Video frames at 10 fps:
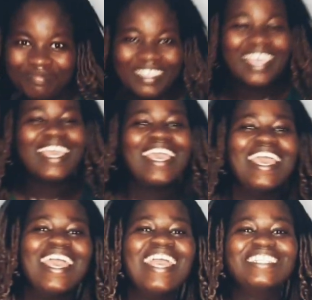Do
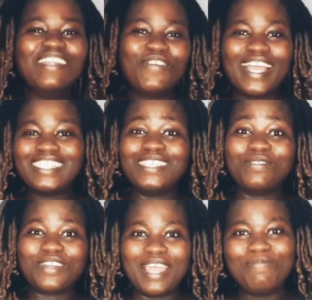not forget to
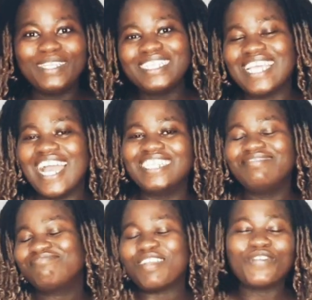subscribe, please. And
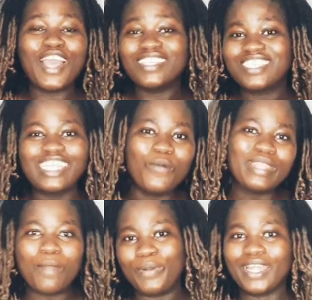of course, share with
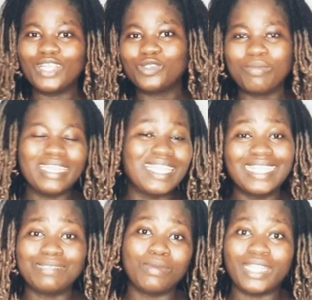that pregnant woman and
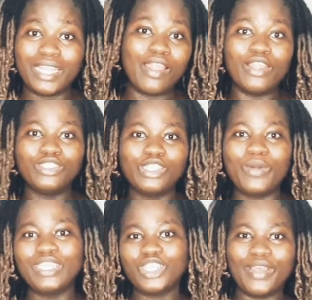nursing mother around you. They will
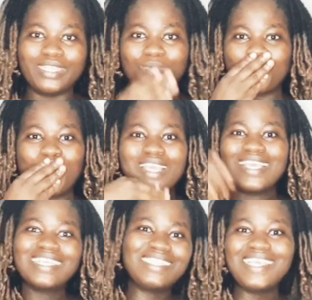enjoy it.
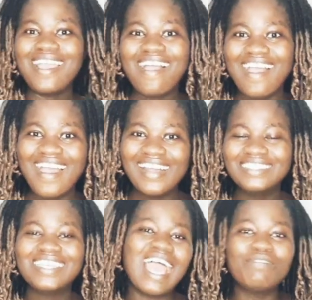See ya.
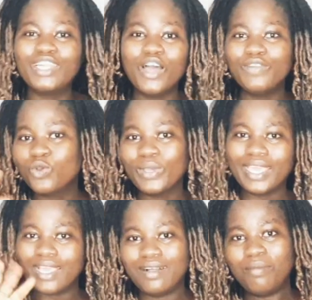Have a lovely
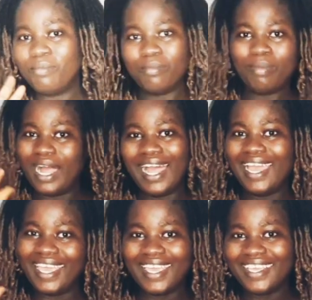week.
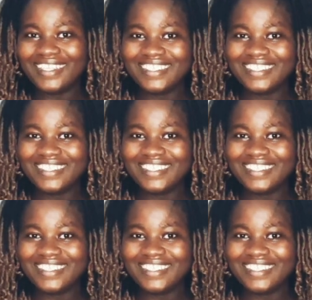Bye.